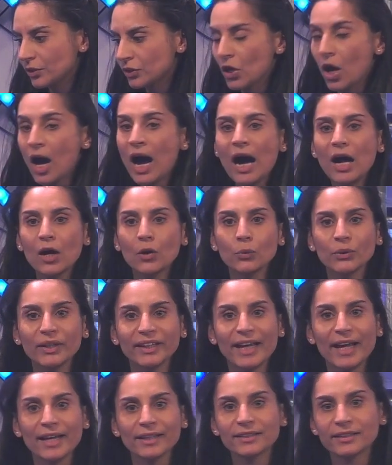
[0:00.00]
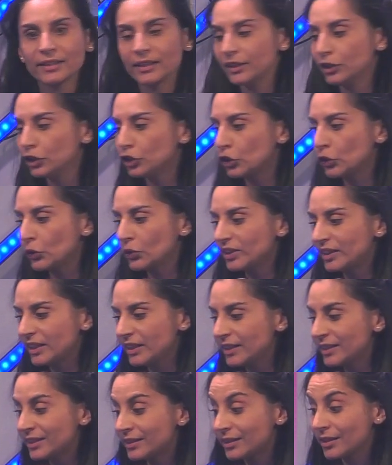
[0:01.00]
how we get into
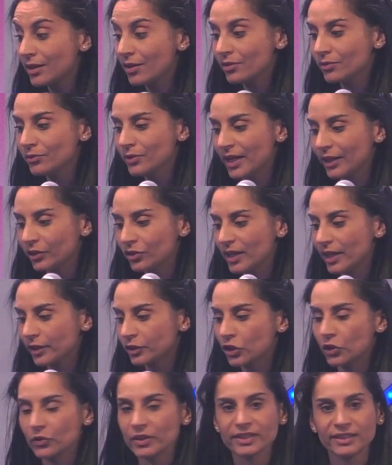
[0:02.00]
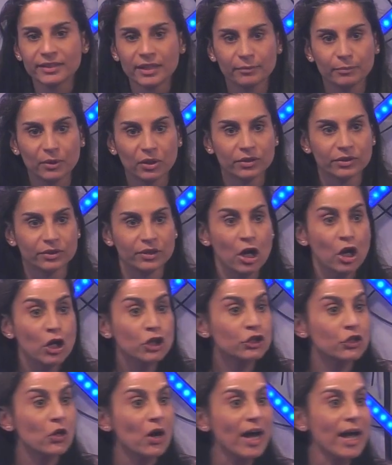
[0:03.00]
this regulatory sandbox?
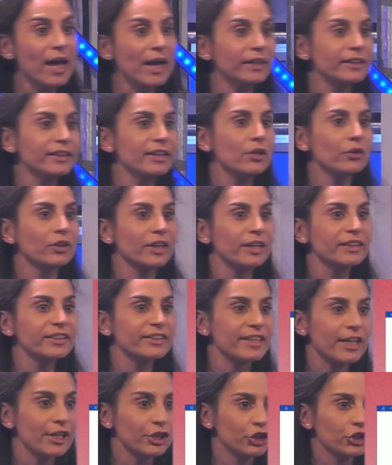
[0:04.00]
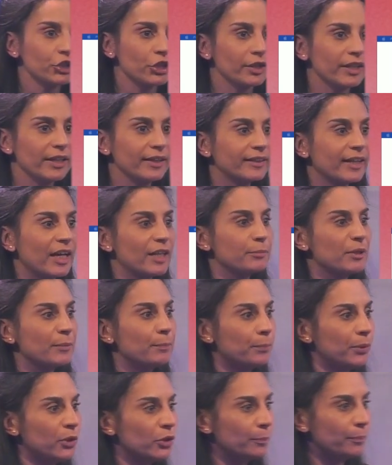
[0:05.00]
So any organization, it can be
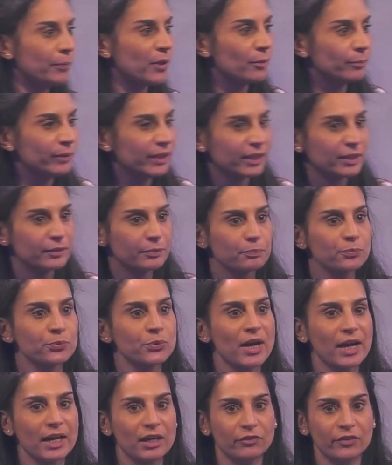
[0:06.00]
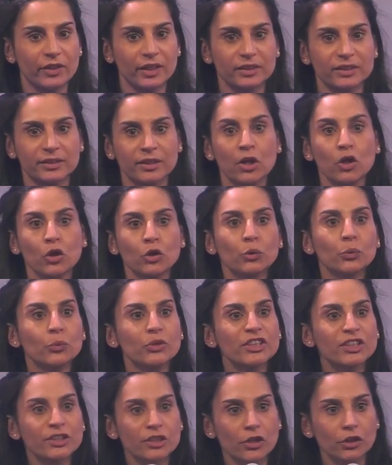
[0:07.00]
public, private,
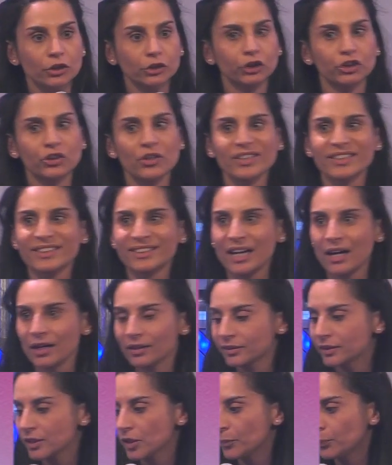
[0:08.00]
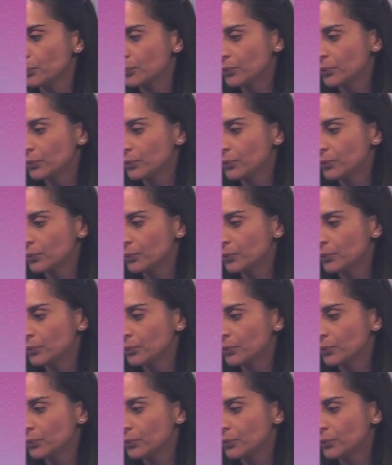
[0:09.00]
research, startup,